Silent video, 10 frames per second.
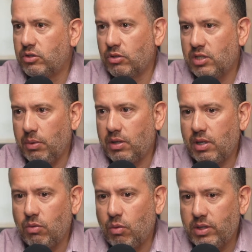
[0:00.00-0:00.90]
So
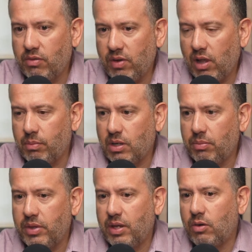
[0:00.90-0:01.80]
typically when we develop
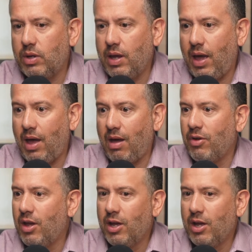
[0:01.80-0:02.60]
something, we have